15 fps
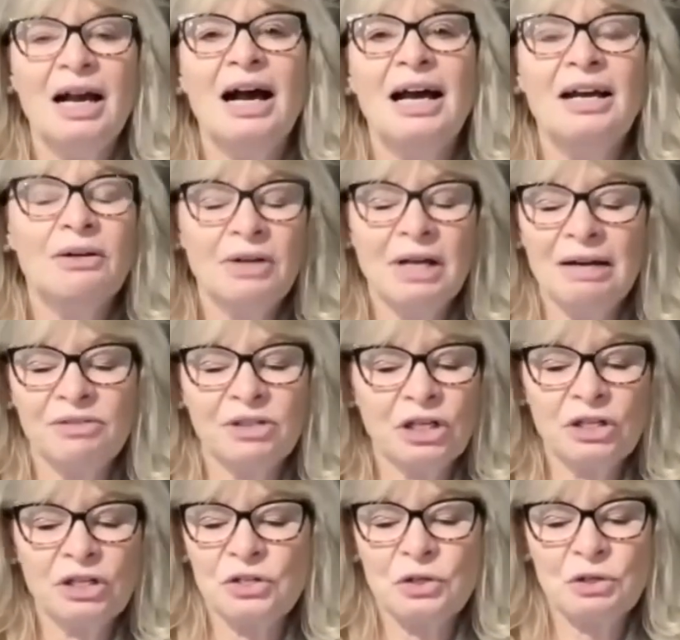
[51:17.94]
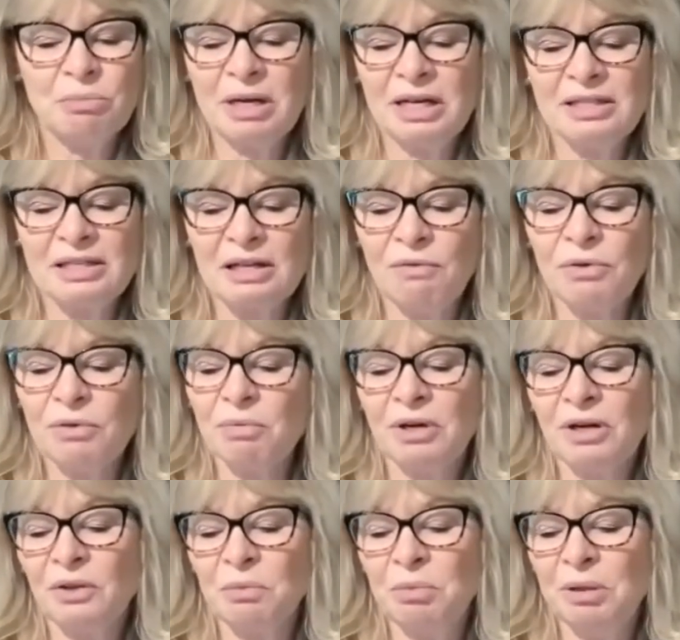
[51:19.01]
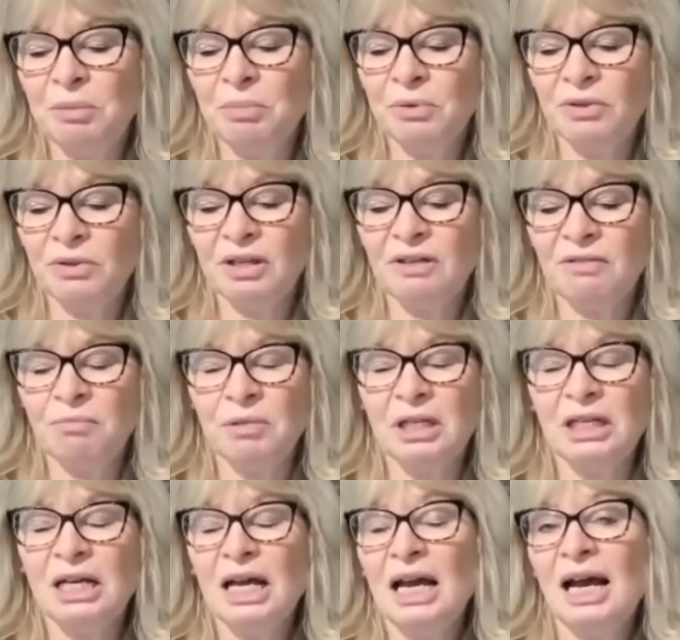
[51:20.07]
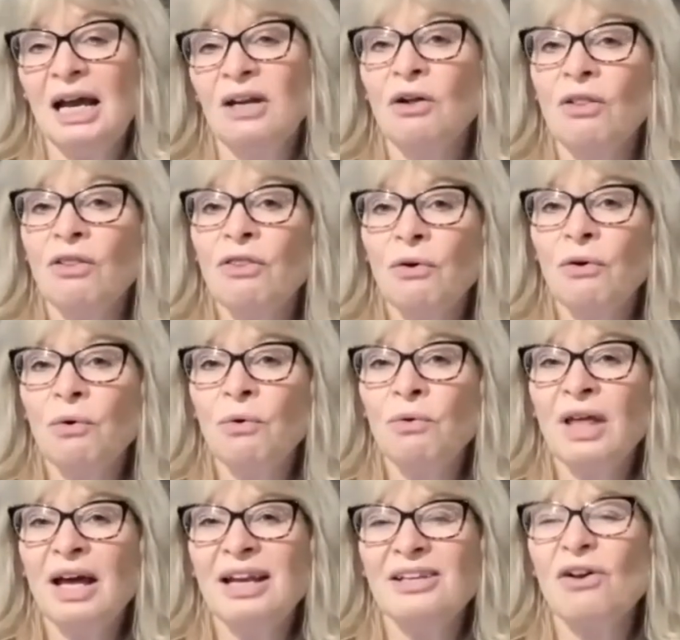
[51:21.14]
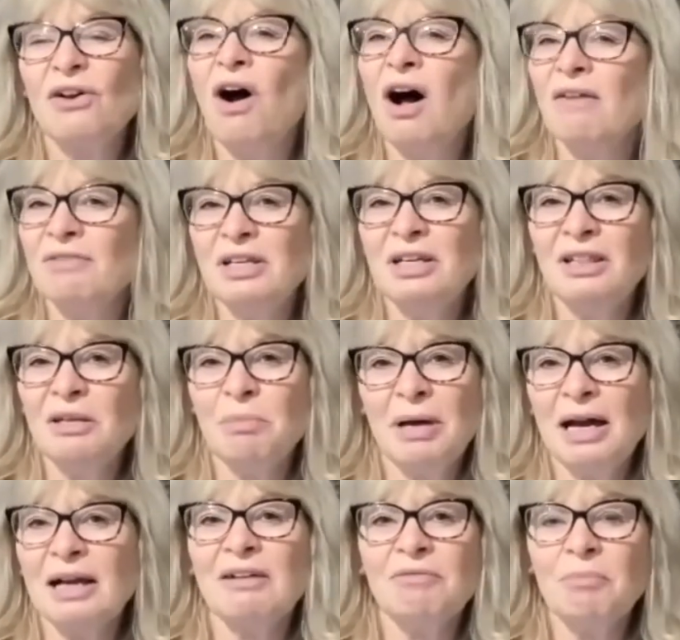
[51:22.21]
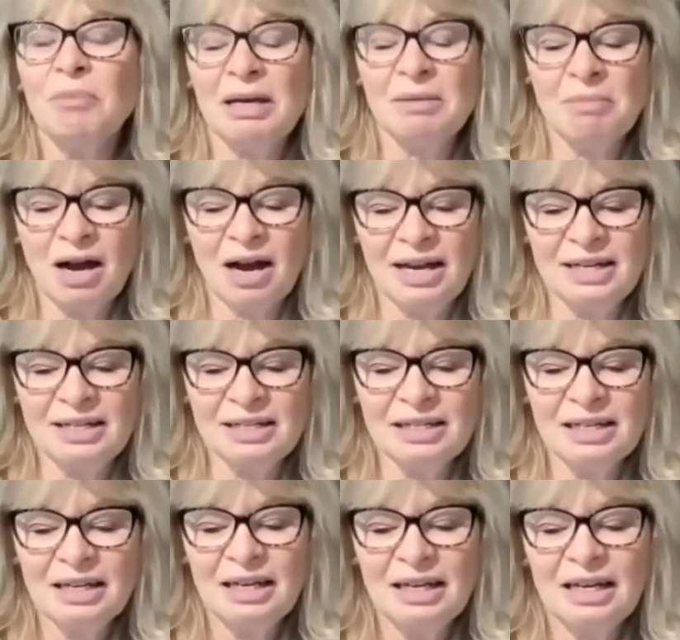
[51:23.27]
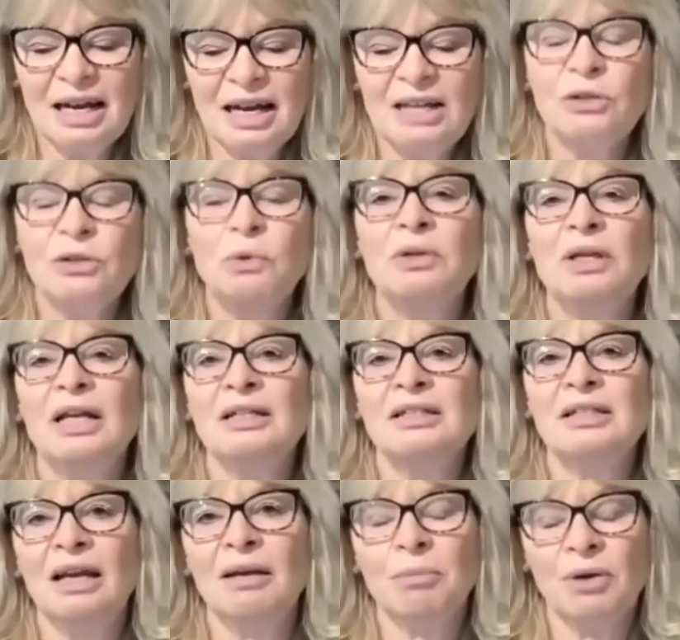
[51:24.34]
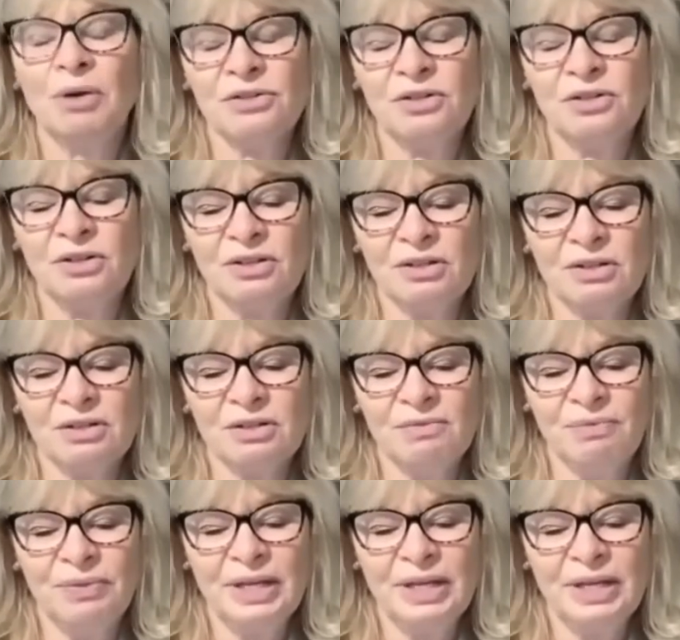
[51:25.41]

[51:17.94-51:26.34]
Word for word: I don't have to concern myself with what other people think of me. And although that is often in the back of my mind, I don't let it take precedence.